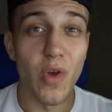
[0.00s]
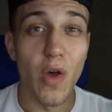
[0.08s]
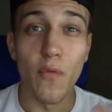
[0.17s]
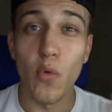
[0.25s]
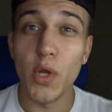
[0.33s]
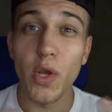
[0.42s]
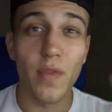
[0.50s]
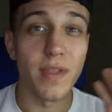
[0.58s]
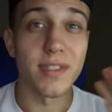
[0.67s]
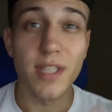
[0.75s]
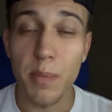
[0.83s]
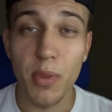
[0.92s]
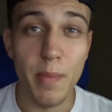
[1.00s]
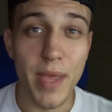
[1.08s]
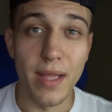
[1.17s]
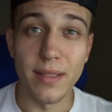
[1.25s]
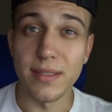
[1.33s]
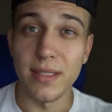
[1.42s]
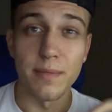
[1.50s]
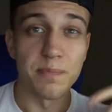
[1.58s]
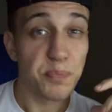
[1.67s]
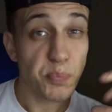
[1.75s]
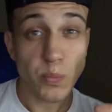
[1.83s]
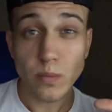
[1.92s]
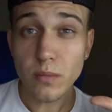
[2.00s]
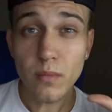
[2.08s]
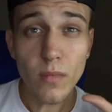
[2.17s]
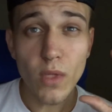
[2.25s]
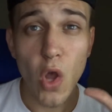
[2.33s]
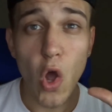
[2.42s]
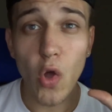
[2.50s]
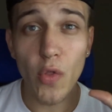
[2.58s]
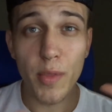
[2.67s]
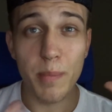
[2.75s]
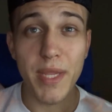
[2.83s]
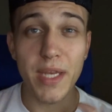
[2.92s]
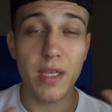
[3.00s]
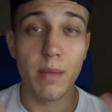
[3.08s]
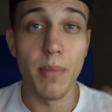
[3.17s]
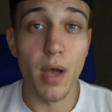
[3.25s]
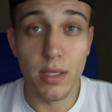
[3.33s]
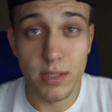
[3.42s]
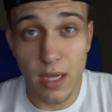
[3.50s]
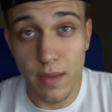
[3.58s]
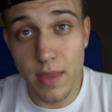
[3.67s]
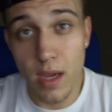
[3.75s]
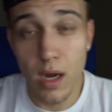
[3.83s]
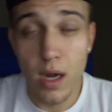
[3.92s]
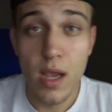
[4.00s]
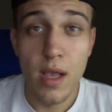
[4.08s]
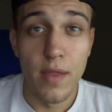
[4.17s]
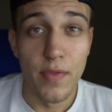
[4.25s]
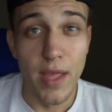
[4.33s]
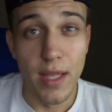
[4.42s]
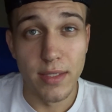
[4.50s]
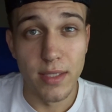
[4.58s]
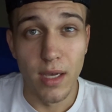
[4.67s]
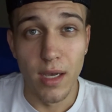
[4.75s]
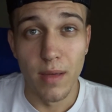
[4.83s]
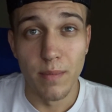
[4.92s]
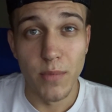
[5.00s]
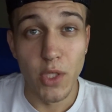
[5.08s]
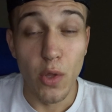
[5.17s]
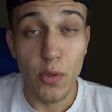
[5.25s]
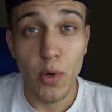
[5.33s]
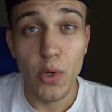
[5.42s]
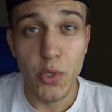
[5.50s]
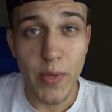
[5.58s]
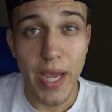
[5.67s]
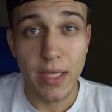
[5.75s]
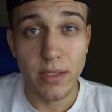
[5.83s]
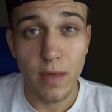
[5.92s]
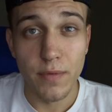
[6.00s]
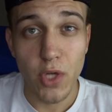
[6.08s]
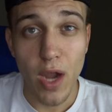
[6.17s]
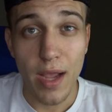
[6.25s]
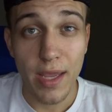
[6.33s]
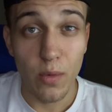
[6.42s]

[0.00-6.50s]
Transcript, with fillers: avoid all the supplements and all the media buzz out there that's uh, you know throwing you guys off track.